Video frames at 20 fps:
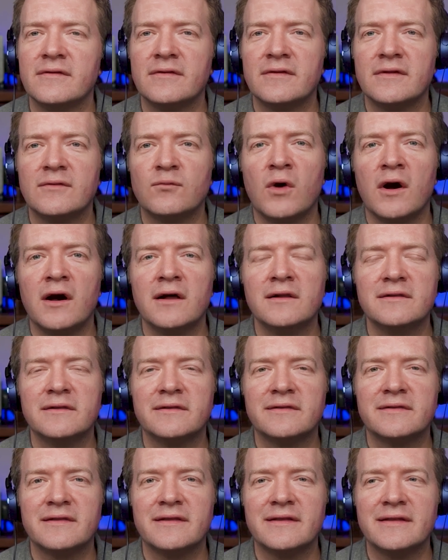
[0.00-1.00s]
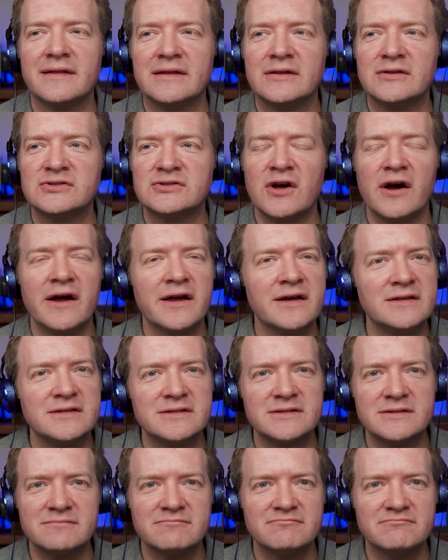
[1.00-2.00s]
while
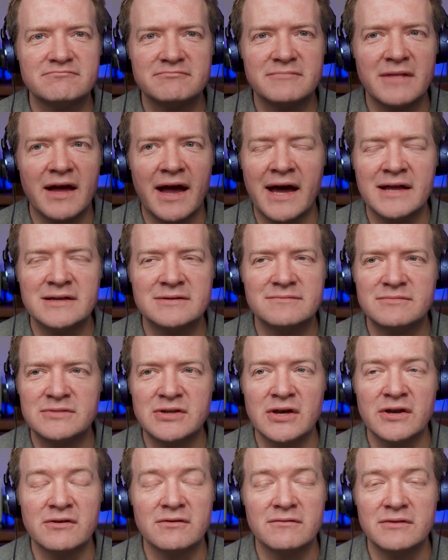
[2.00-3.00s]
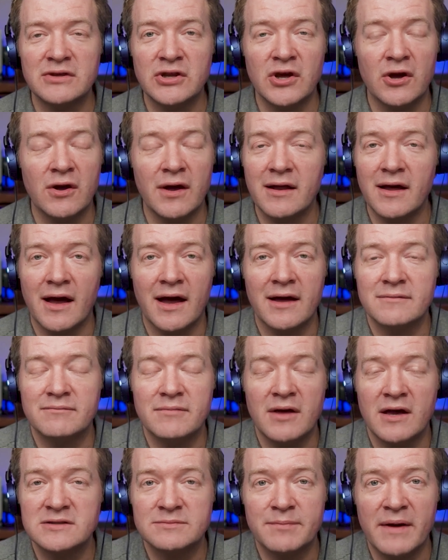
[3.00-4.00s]
science had done,
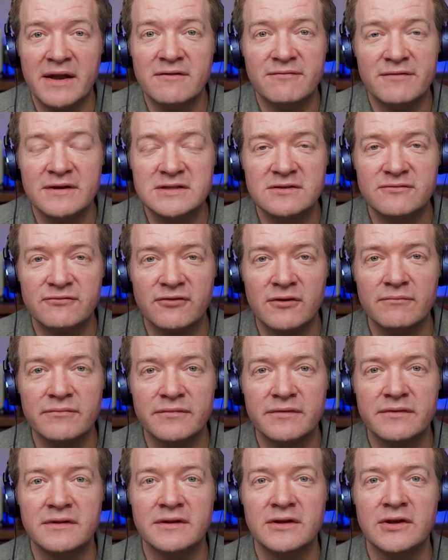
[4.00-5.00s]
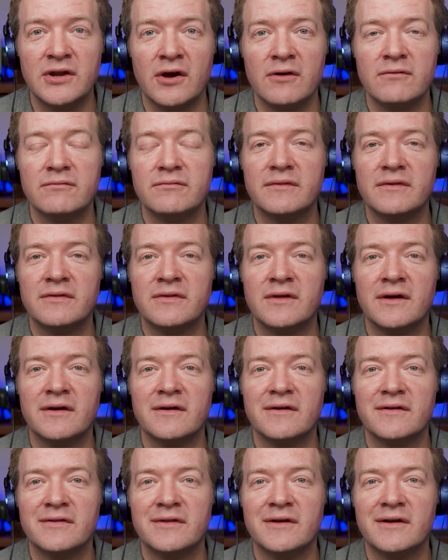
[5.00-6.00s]
has benefited from,
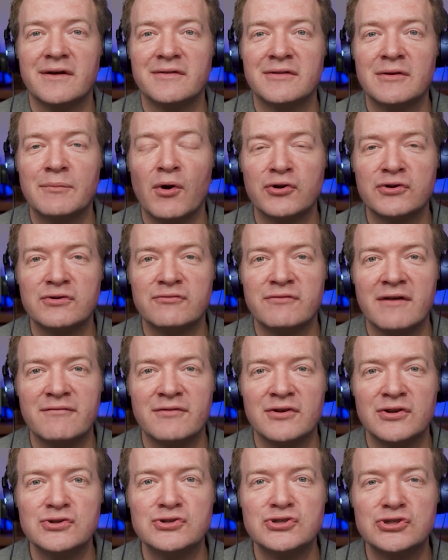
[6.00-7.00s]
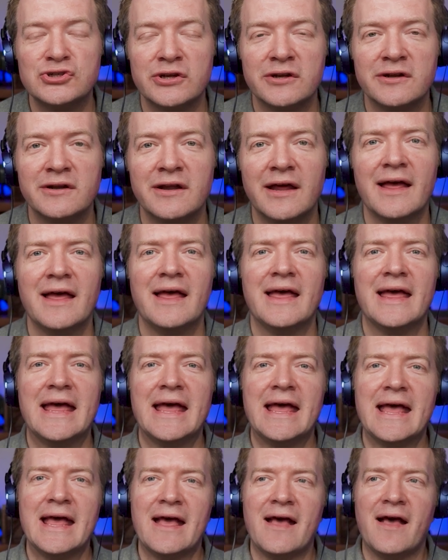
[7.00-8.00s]
the modern revolution,
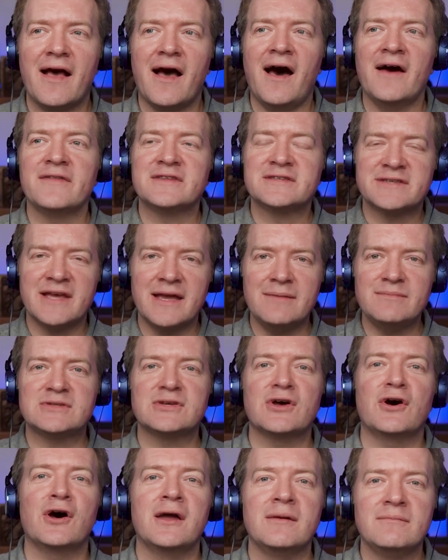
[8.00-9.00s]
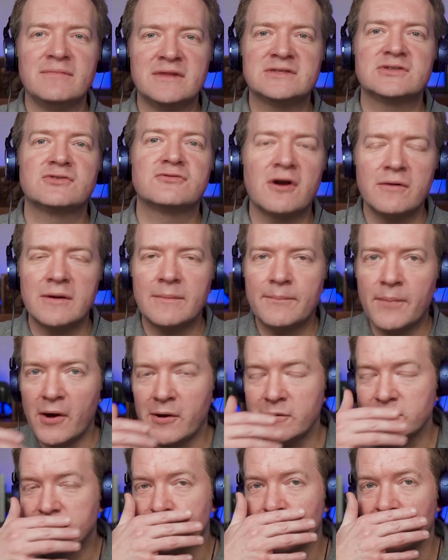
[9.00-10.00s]
at the same time, this growing
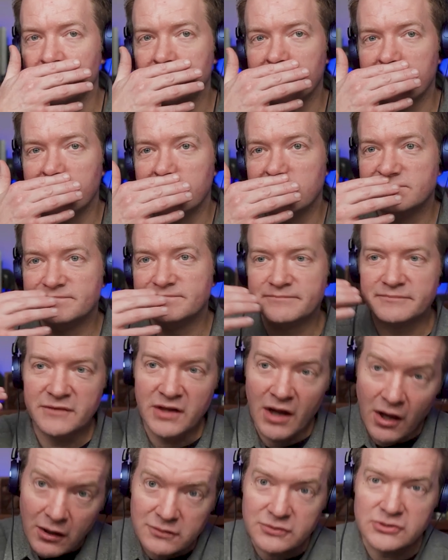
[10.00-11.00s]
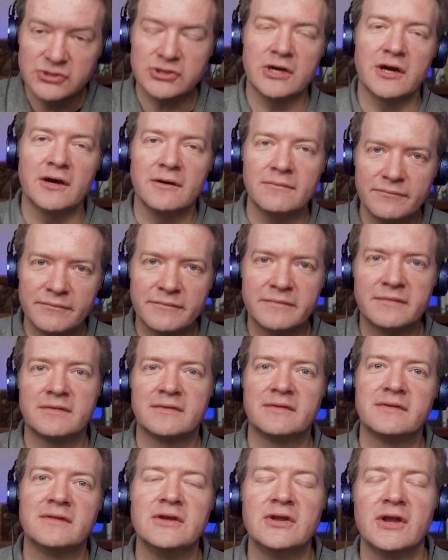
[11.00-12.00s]
postmodern culture,
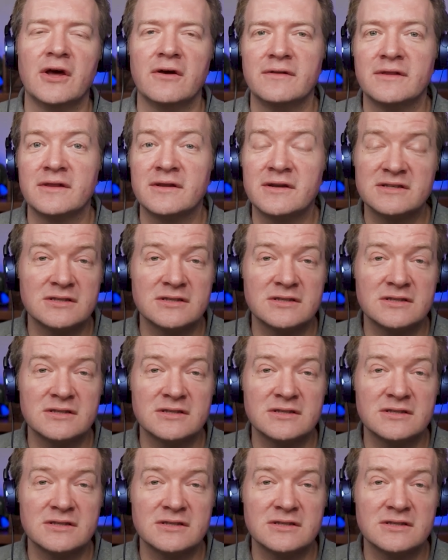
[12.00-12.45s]
that is